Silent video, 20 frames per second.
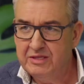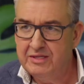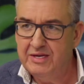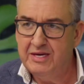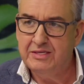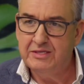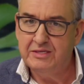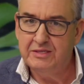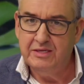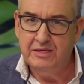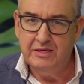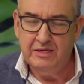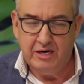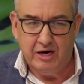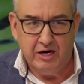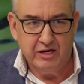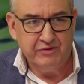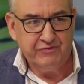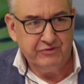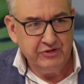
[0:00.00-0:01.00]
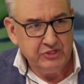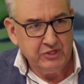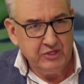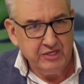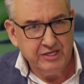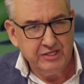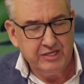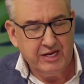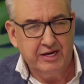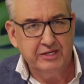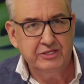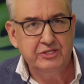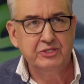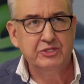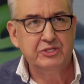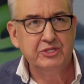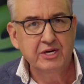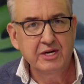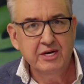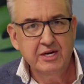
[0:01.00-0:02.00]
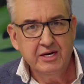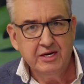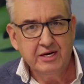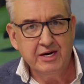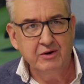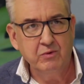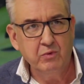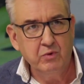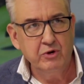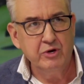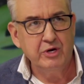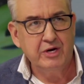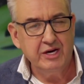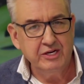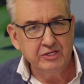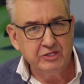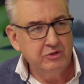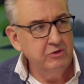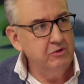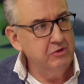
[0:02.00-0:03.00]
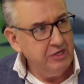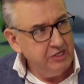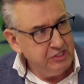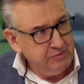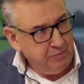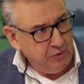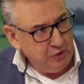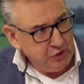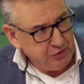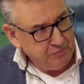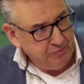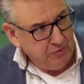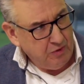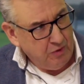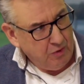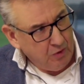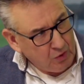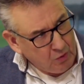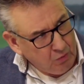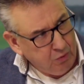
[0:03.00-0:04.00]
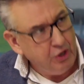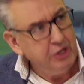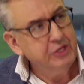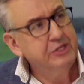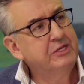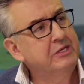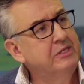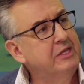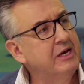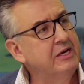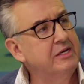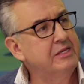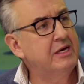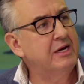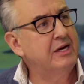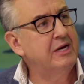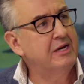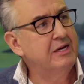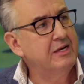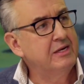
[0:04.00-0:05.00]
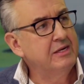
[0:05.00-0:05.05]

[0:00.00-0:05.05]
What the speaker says: that the artificial intelligence can work as good as possible on quality data,